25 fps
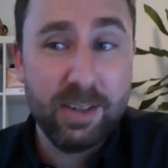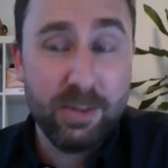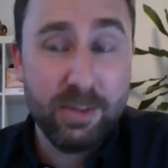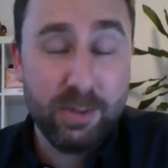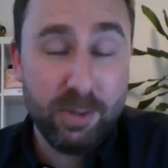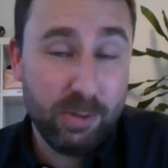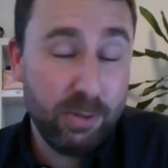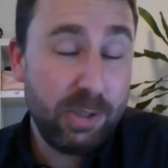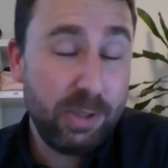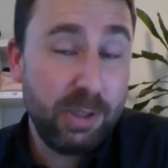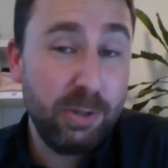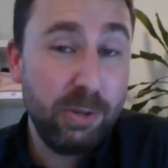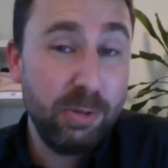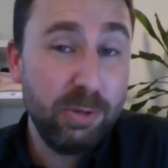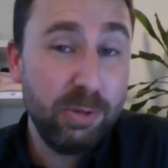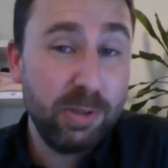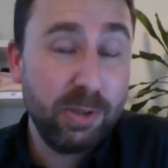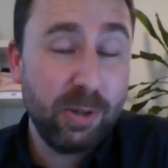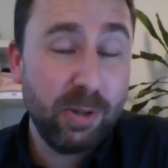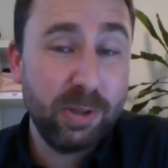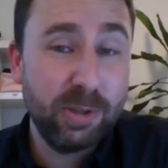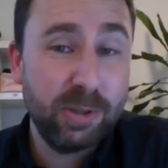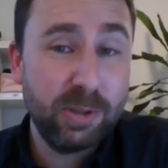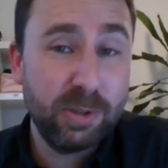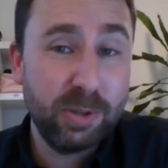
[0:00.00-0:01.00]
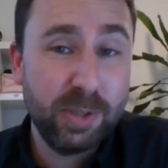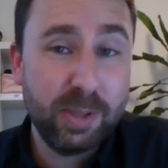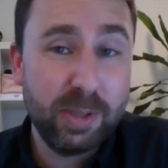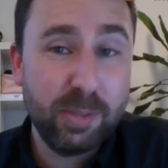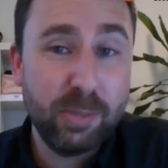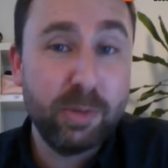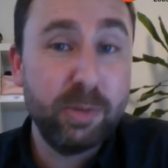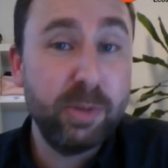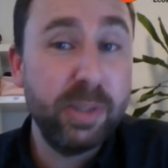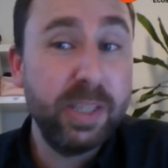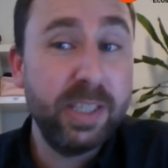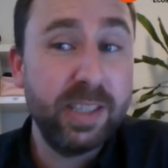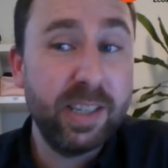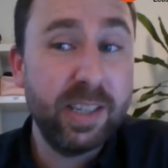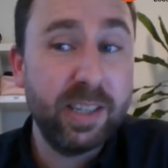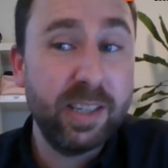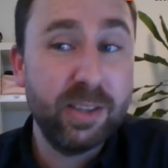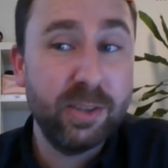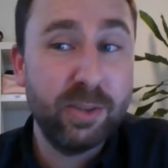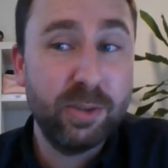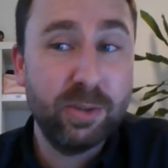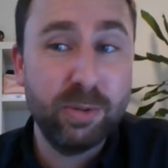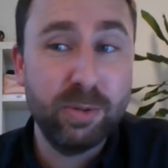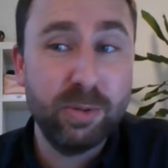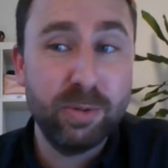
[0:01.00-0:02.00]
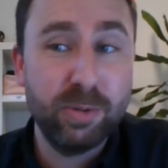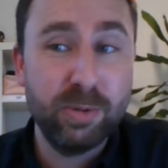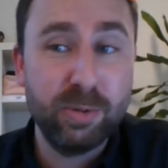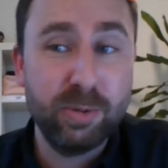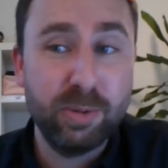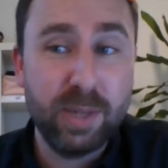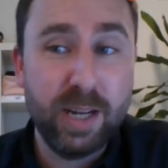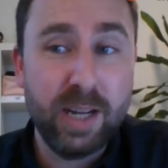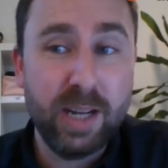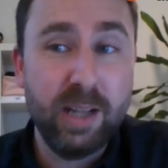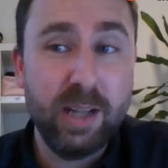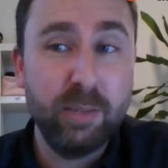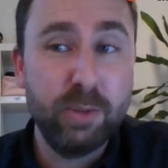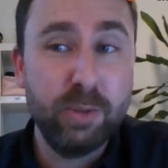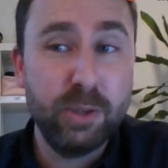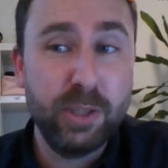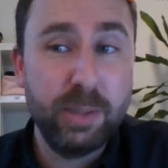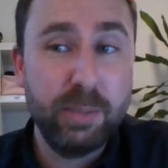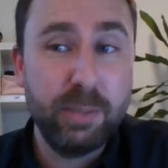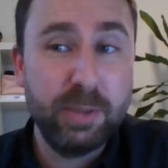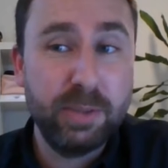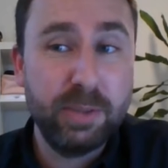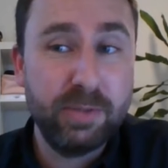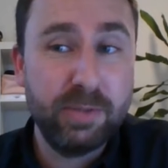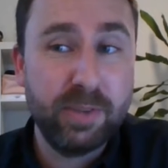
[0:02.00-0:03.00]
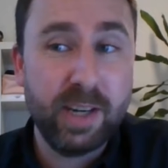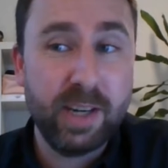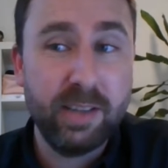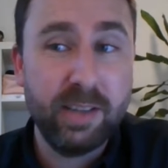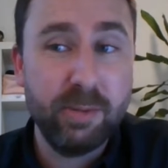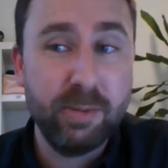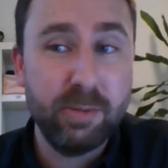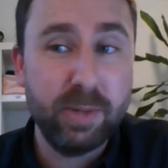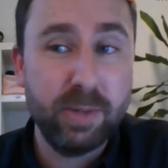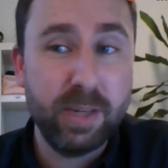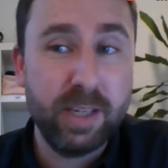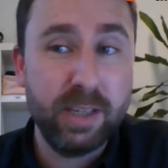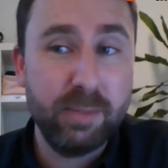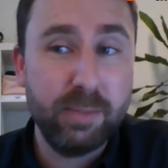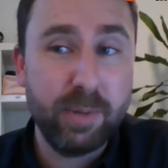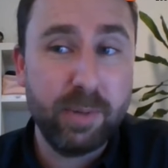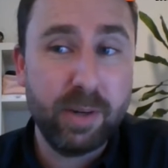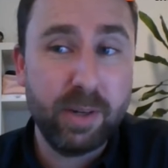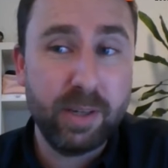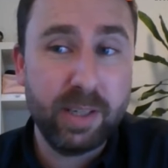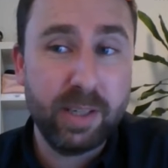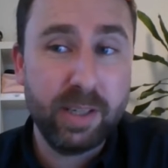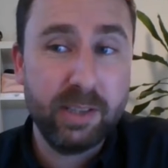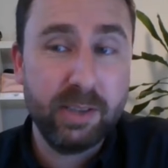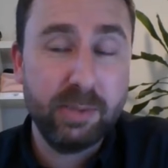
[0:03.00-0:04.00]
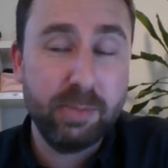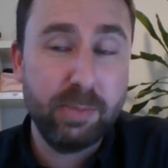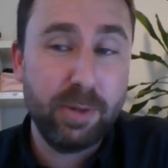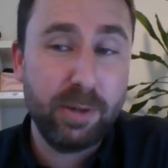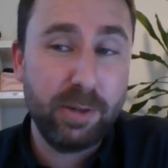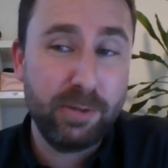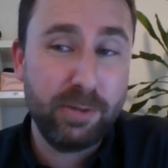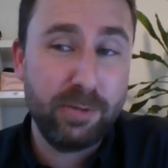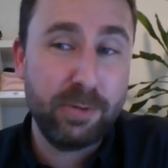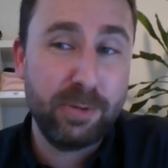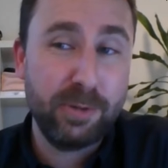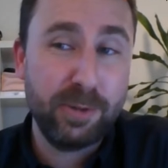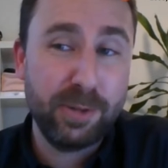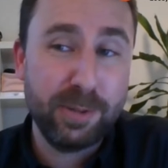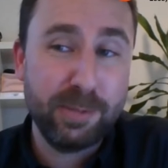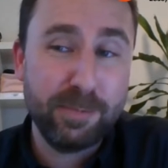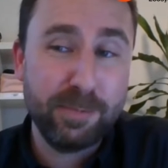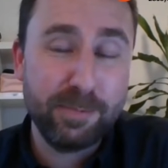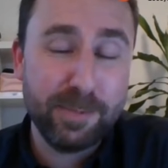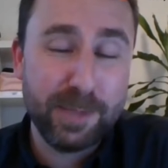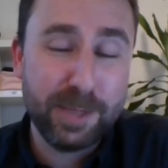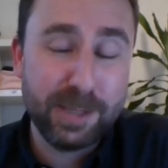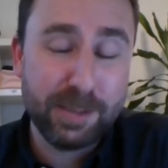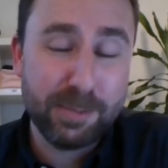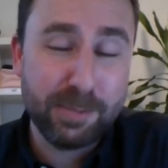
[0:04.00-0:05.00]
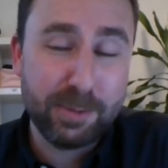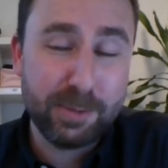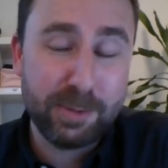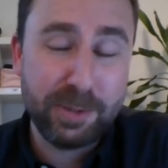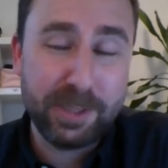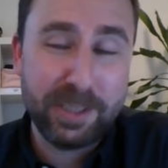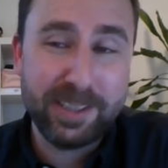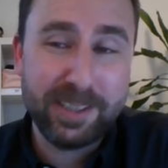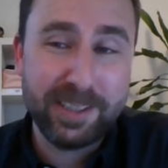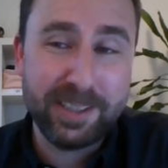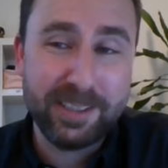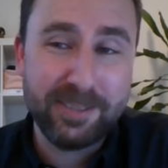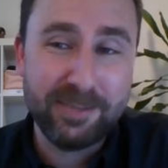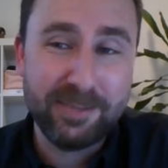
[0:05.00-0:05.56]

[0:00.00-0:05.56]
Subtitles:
you can use it also in a marina to help ships find the right parking spot for them in the marina.